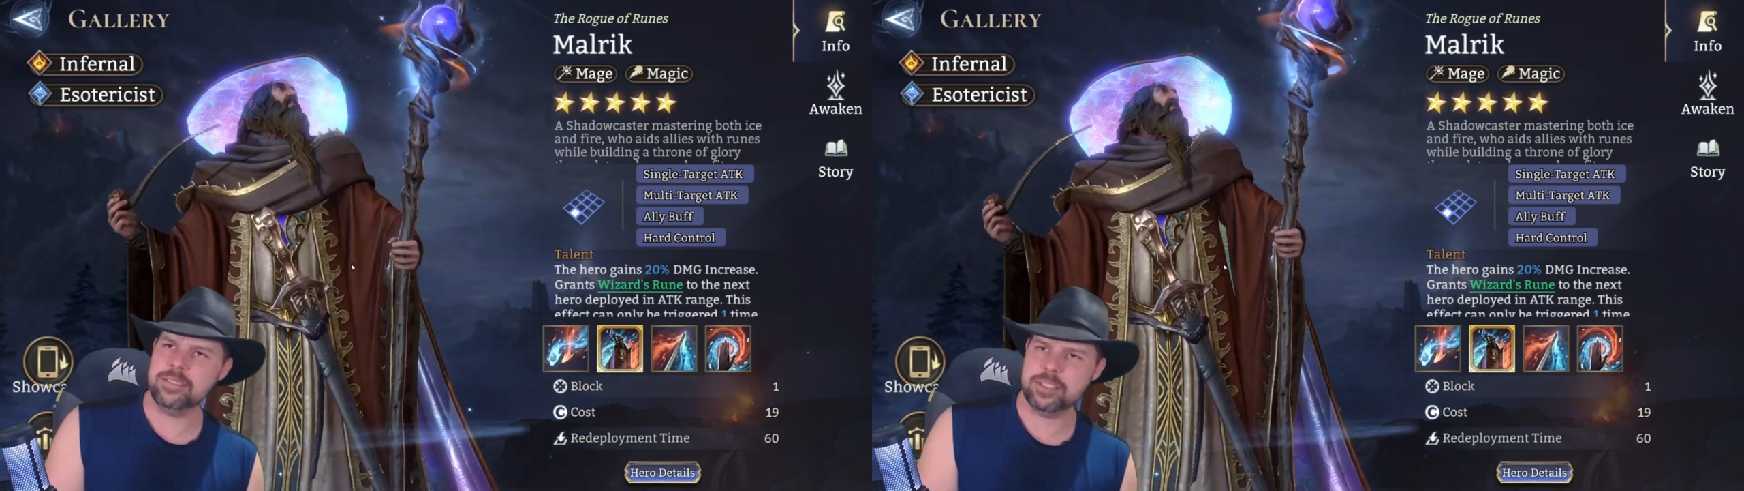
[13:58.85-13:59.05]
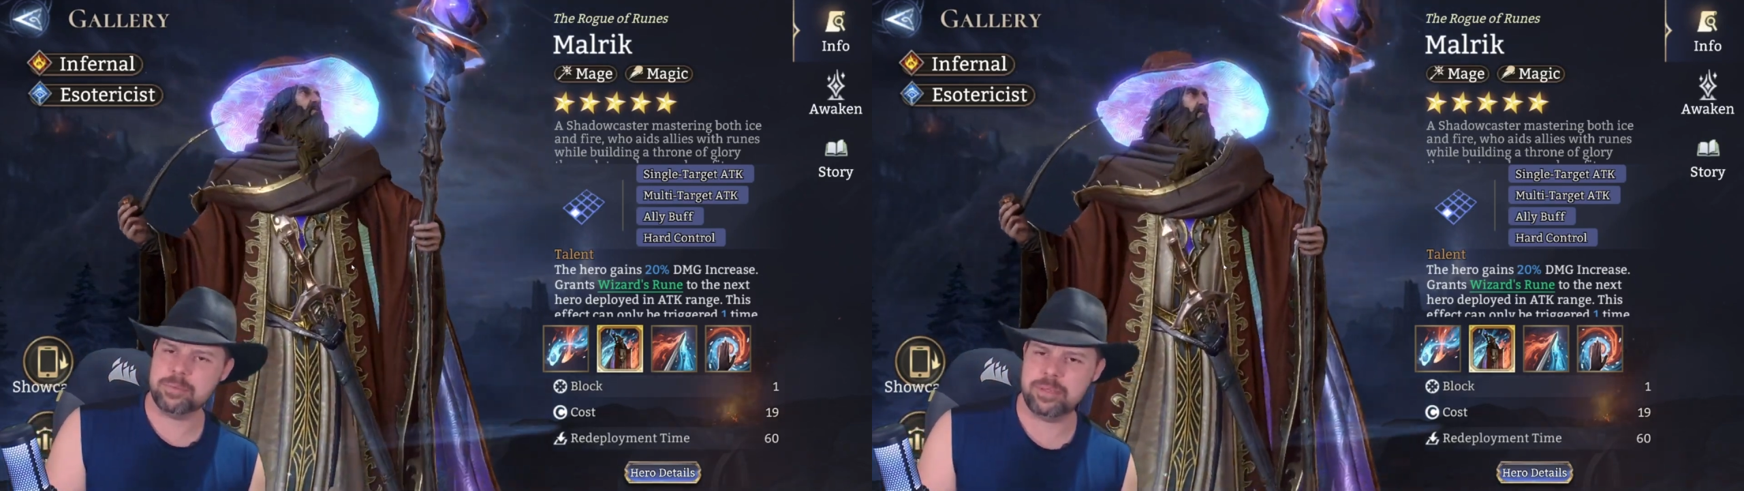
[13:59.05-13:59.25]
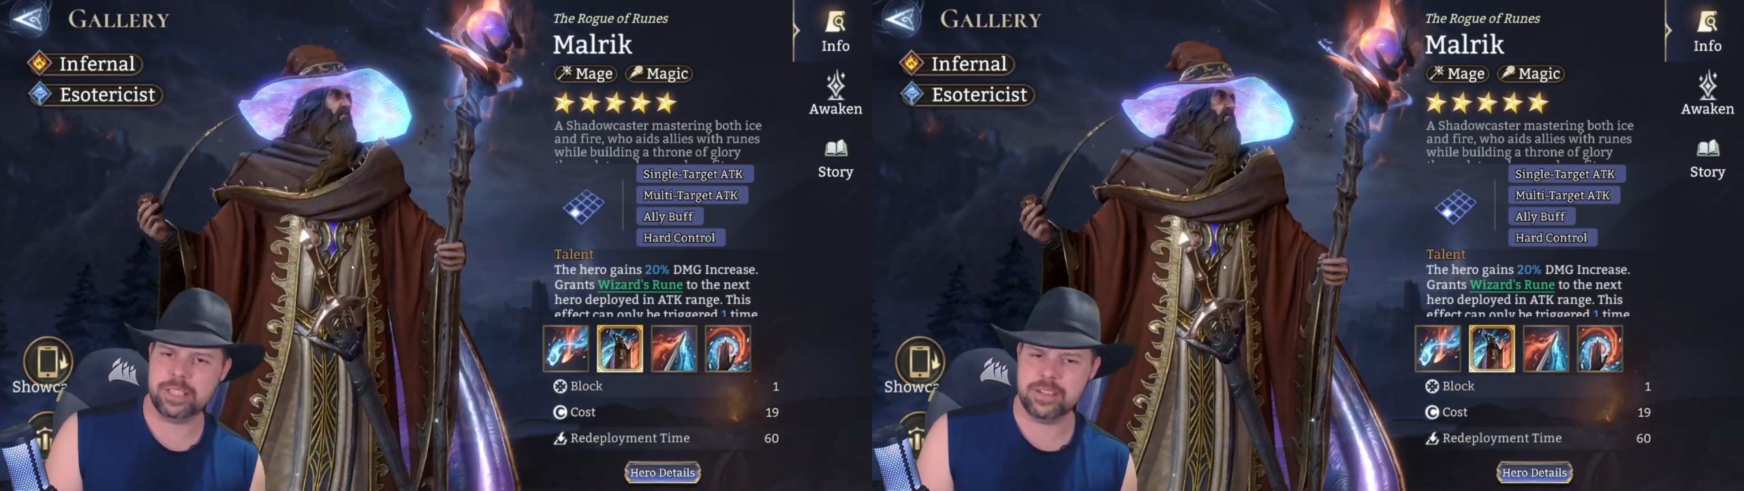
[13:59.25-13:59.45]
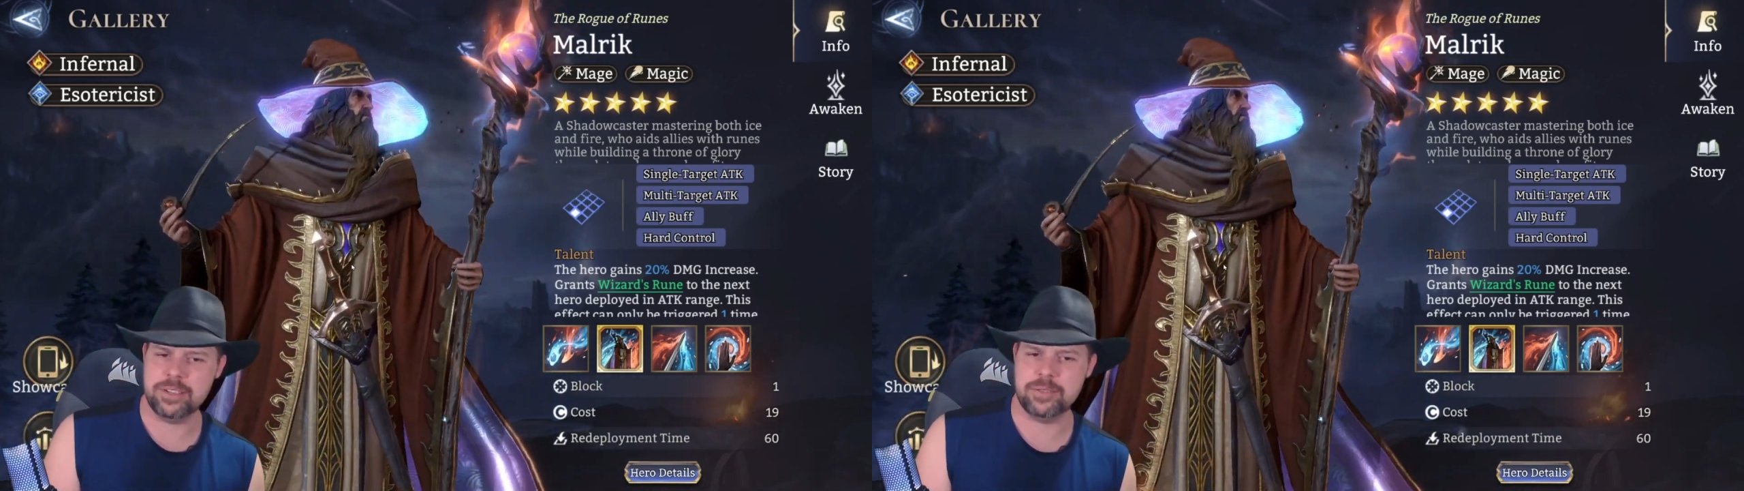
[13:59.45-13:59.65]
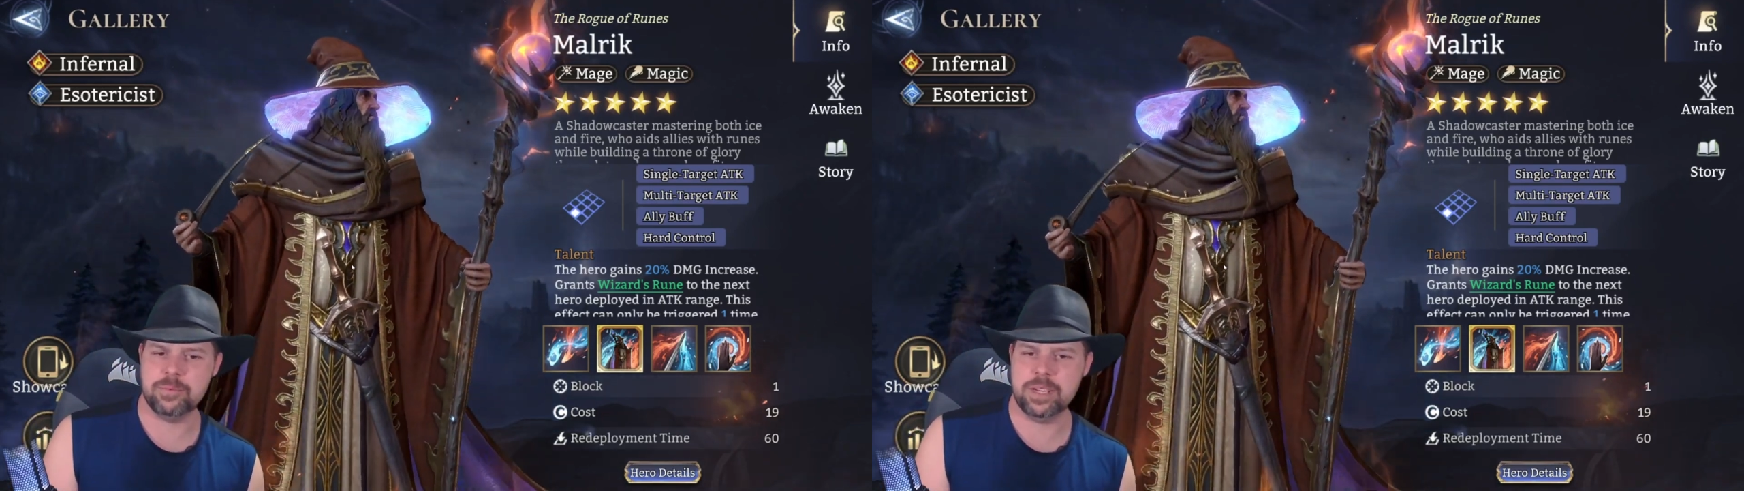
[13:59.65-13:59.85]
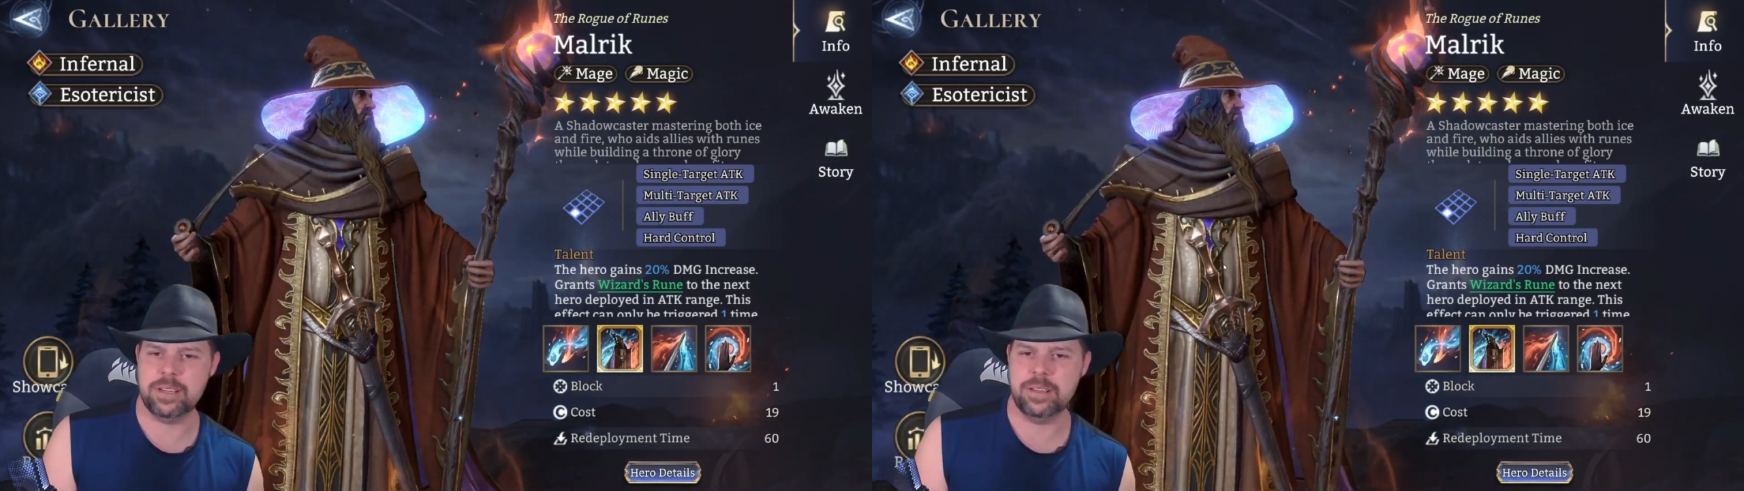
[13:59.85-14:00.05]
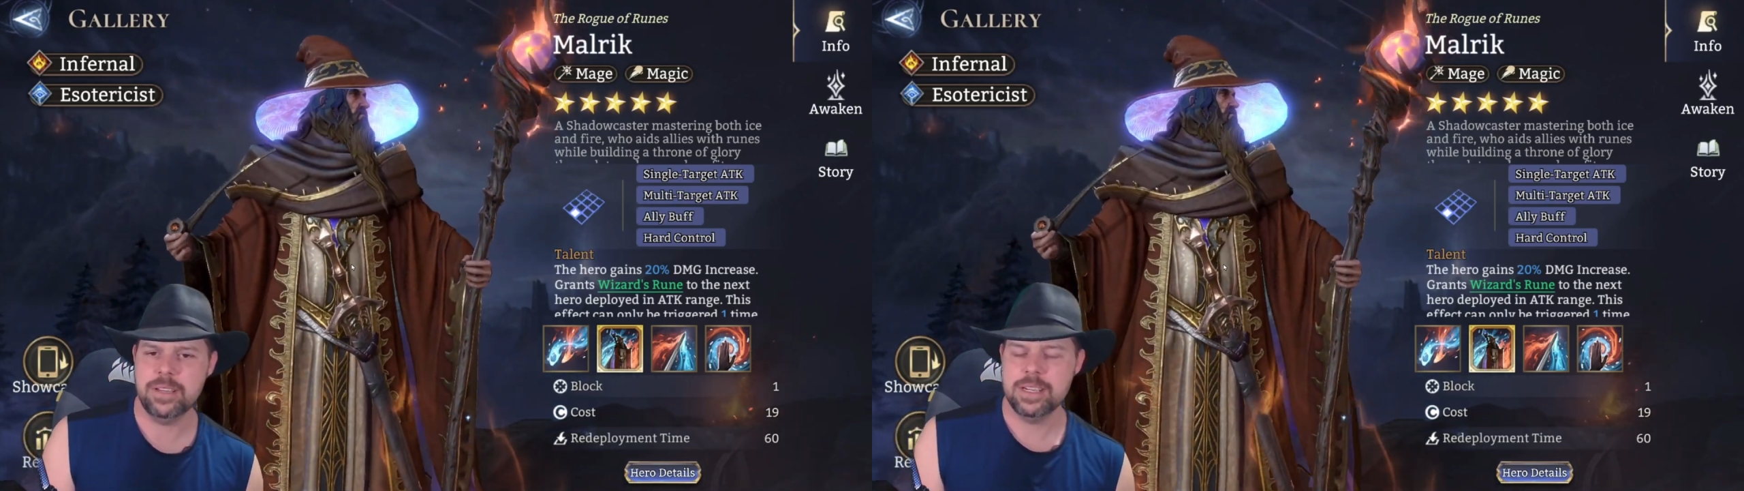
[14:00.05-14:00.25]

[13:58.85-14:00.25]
looks pretty good as well.